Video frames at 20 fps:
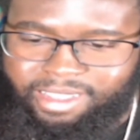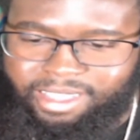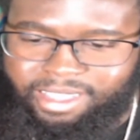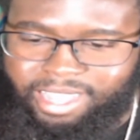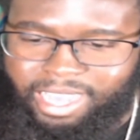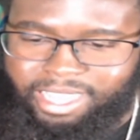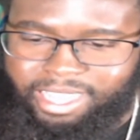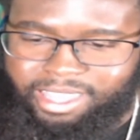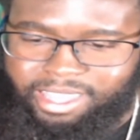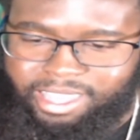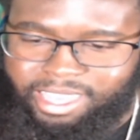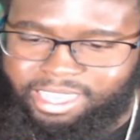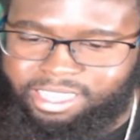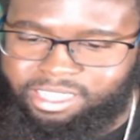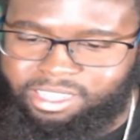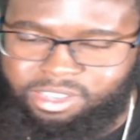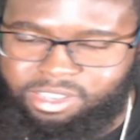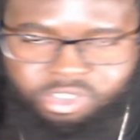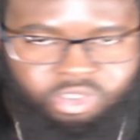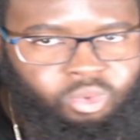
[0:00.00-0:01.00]
Like
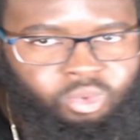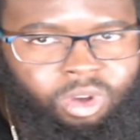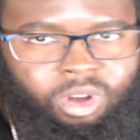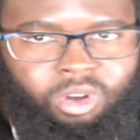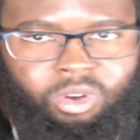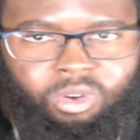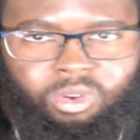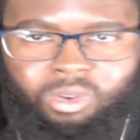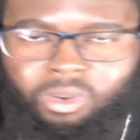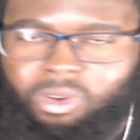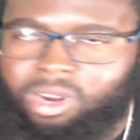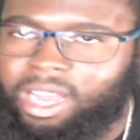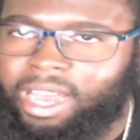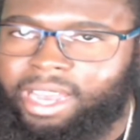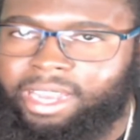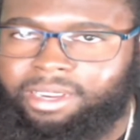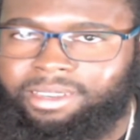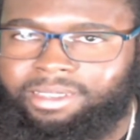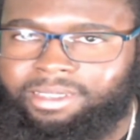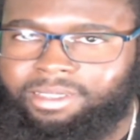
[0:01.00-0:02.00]
this duo, or
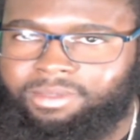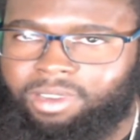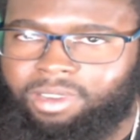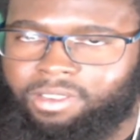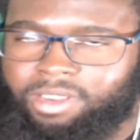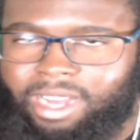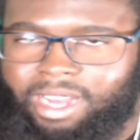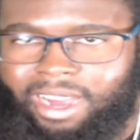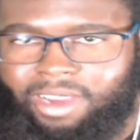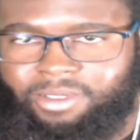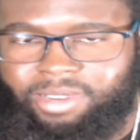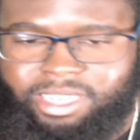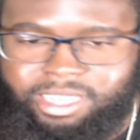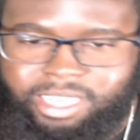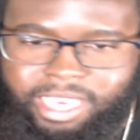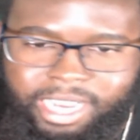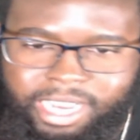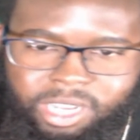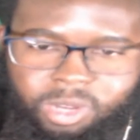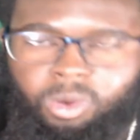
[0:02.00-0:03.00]
like Kyrie and
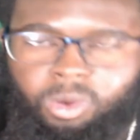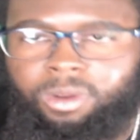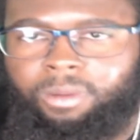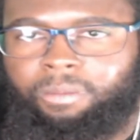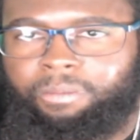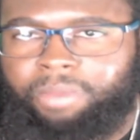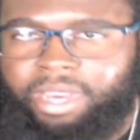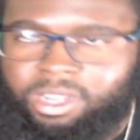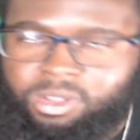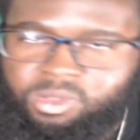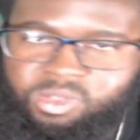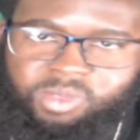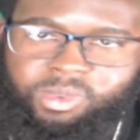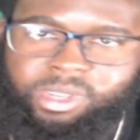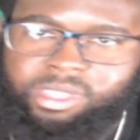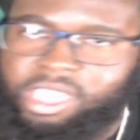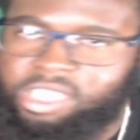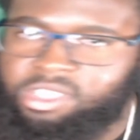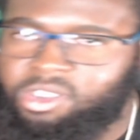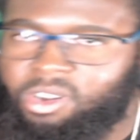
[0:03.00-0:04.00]
KD, or the big three
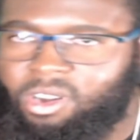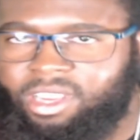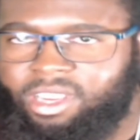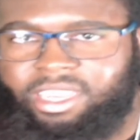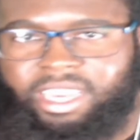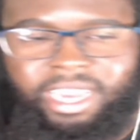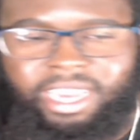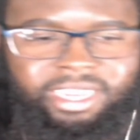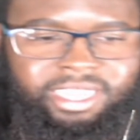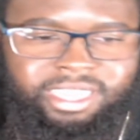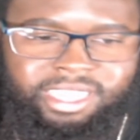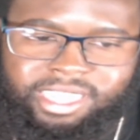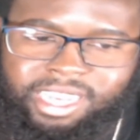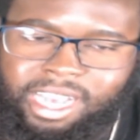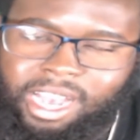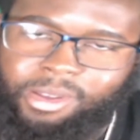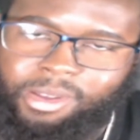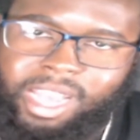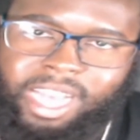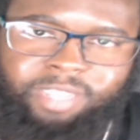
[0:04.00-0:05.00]
with James Harden, KD, and
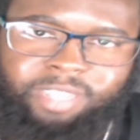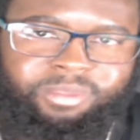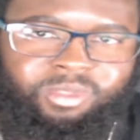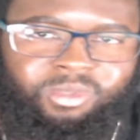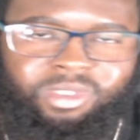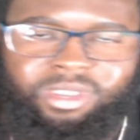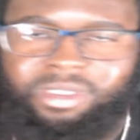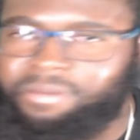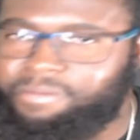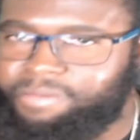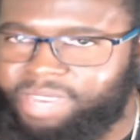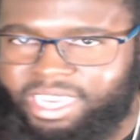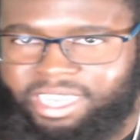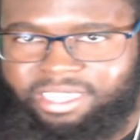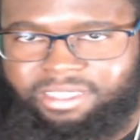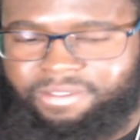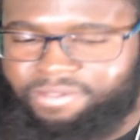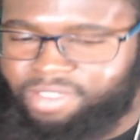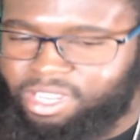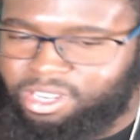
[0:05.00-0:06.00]
Kyrie, has to be one of the
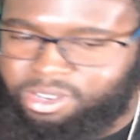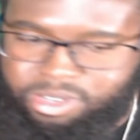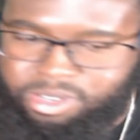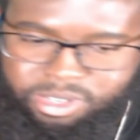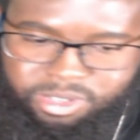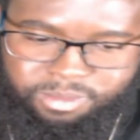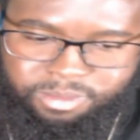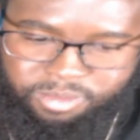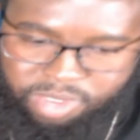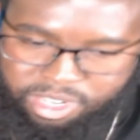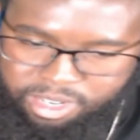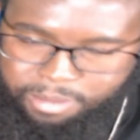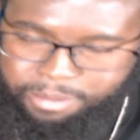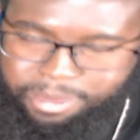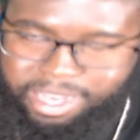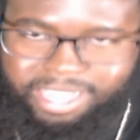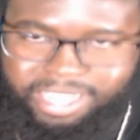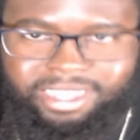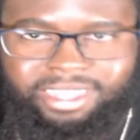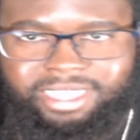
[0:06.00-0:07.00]
biggest failures, one of the
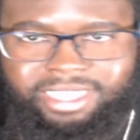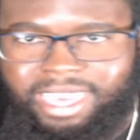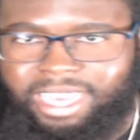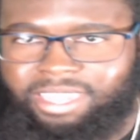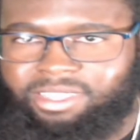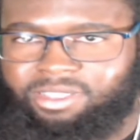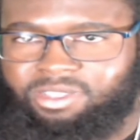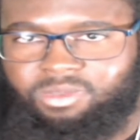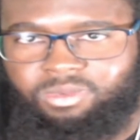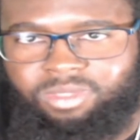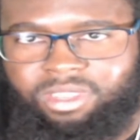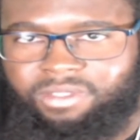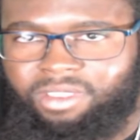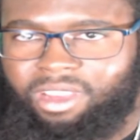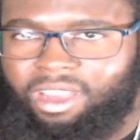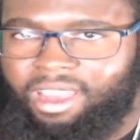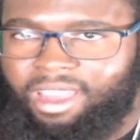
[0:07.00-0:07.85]
biggest disasters we've